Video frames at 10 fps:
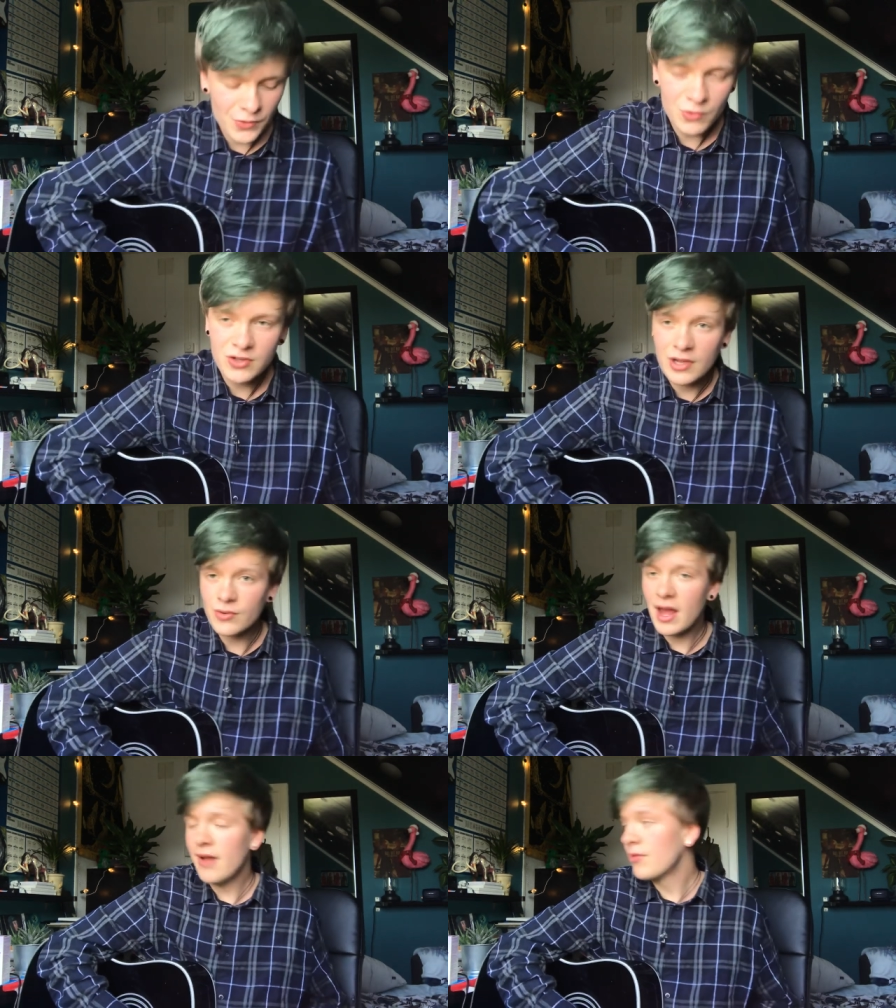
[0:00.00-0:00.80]
Also, I
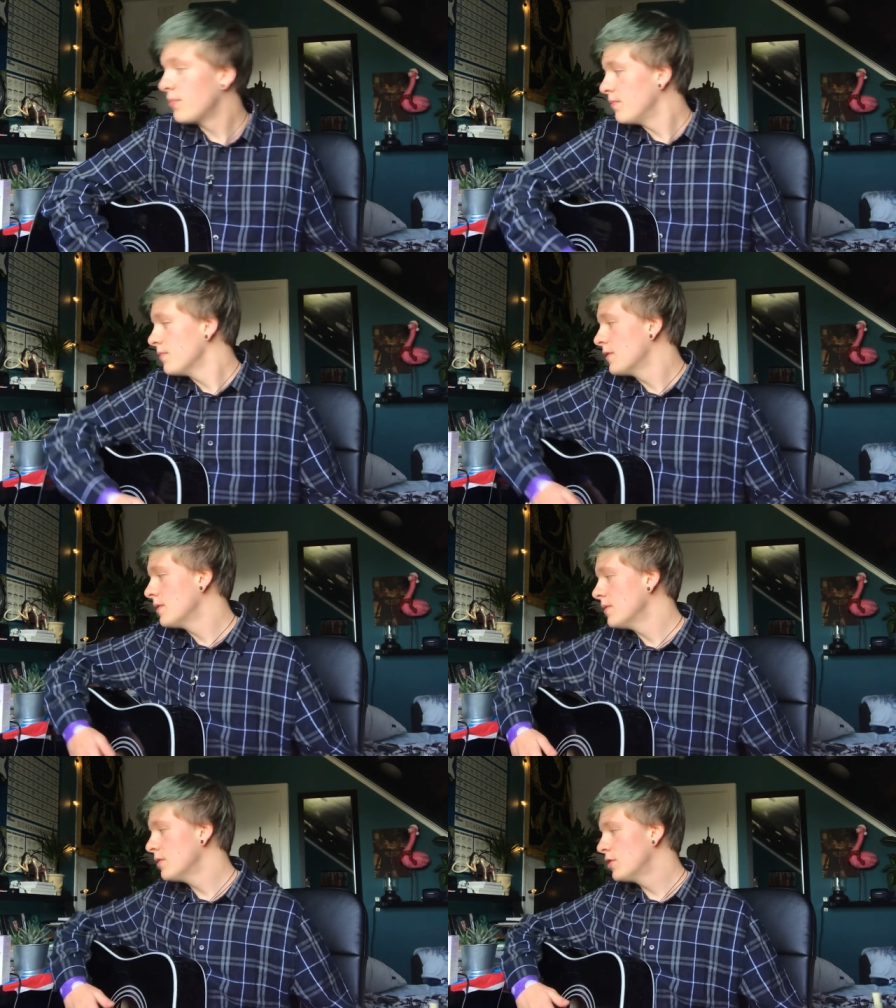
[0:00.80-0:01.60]
don't have a
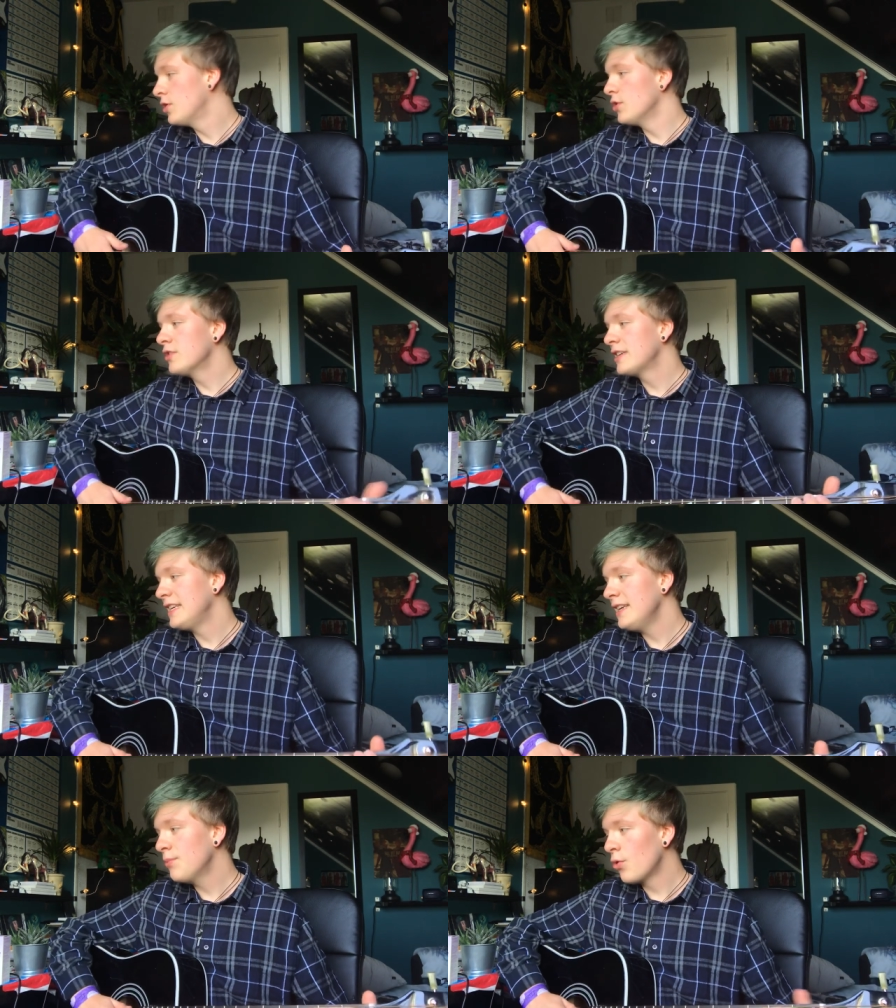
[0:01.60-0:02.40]
good
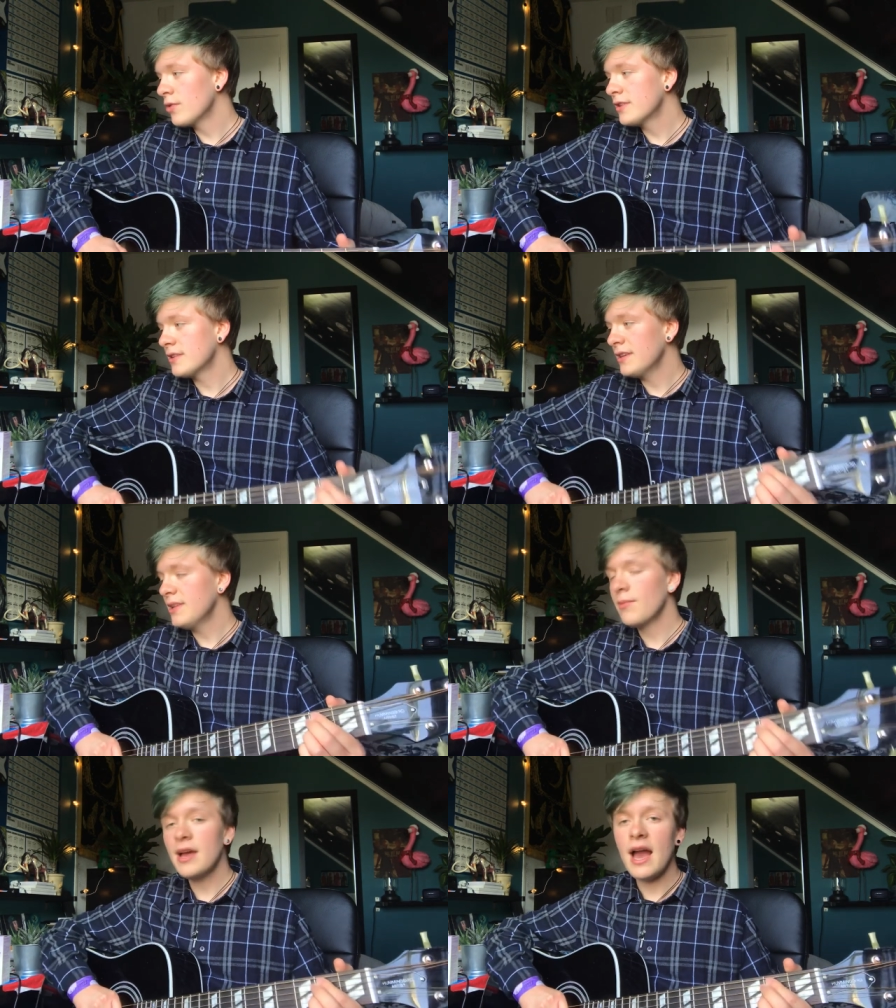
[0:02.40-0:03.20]
keyboard
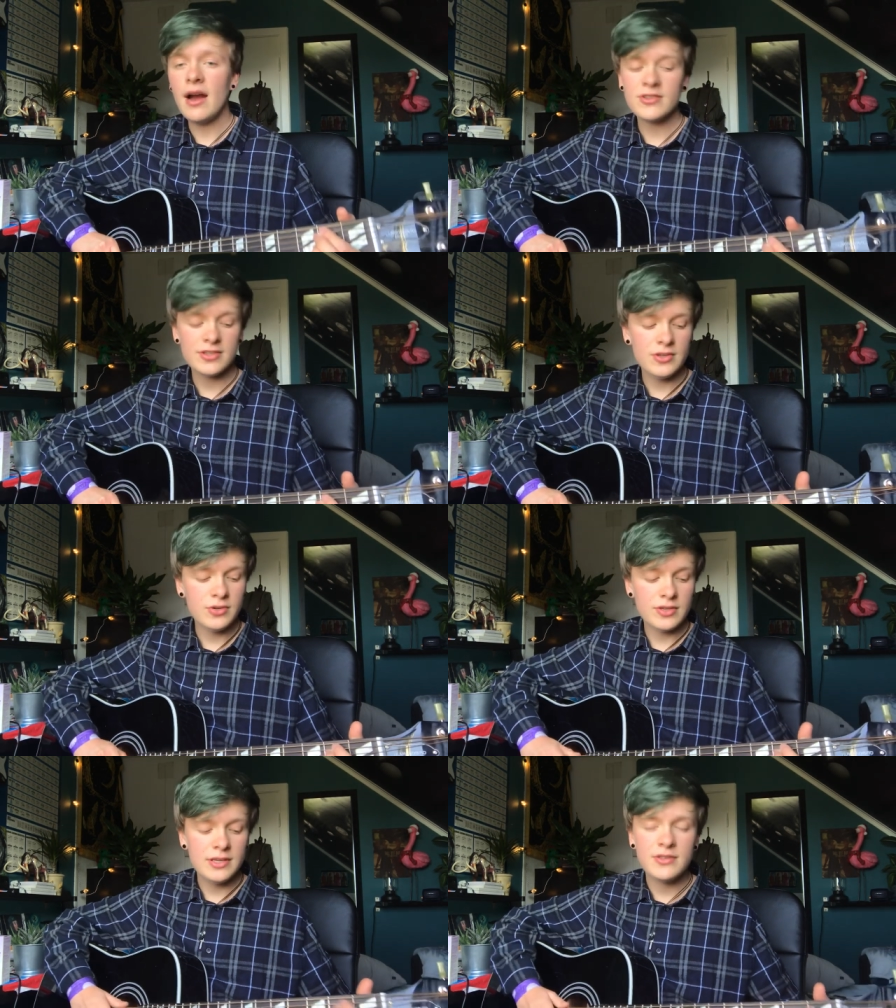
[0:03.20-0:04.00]
in my house. I
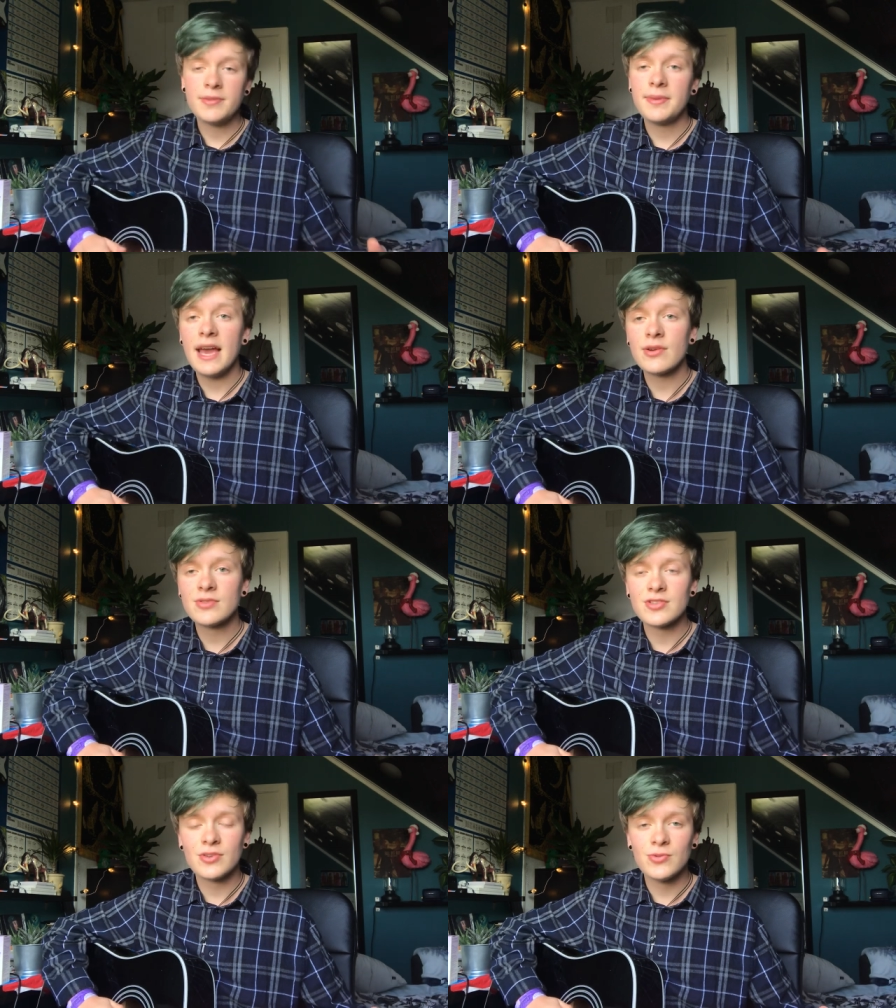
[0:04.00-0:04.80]
usually use the
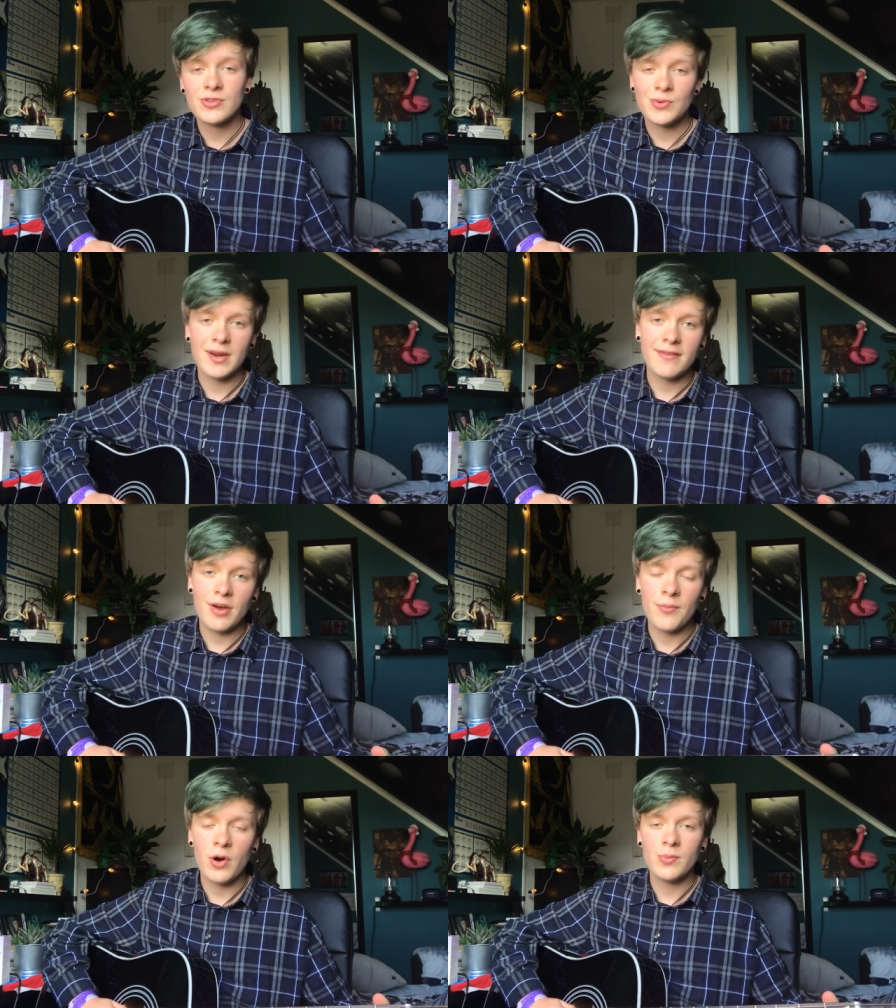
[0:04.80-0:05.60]
pianos at school, so whenever
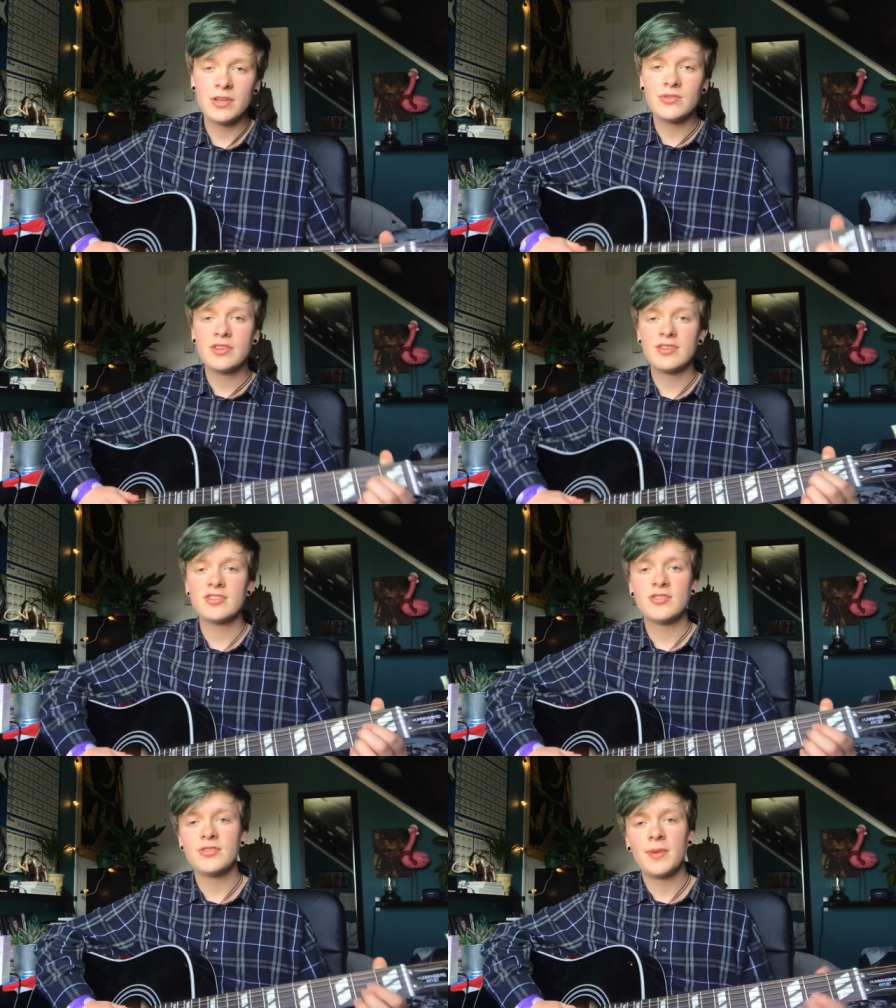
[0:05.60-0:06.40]
I'm home, I usually
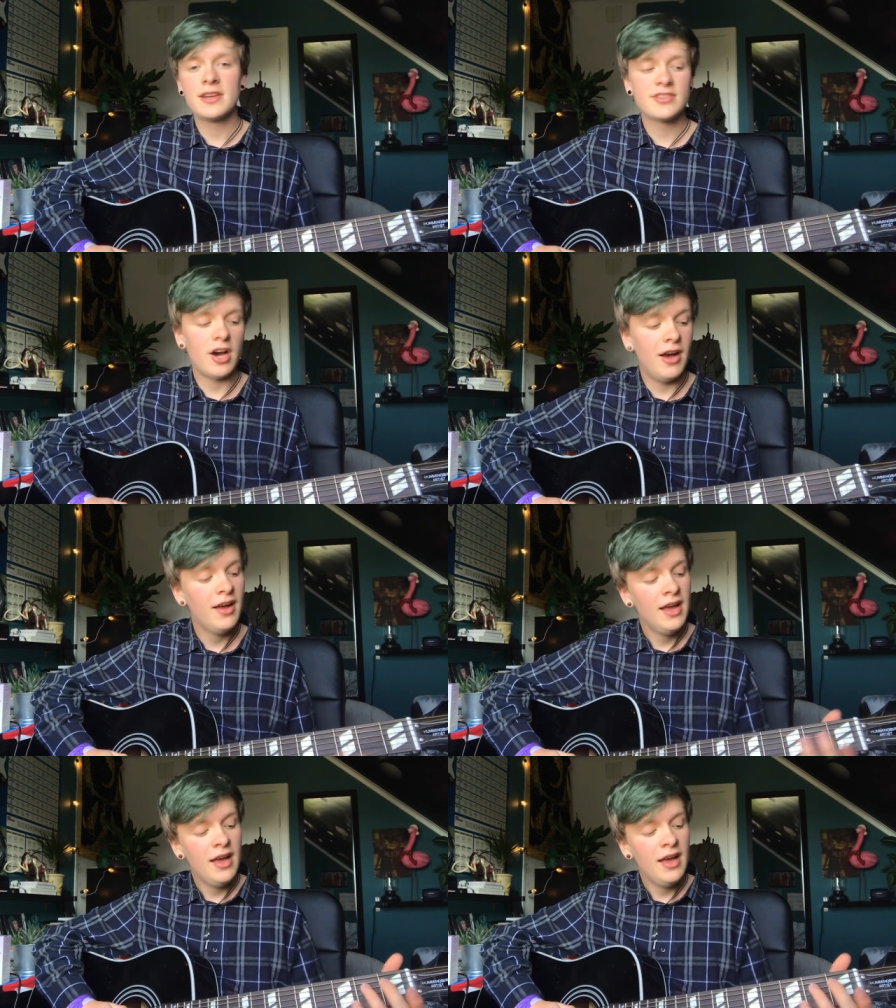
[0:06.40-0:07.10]
just use my guitar.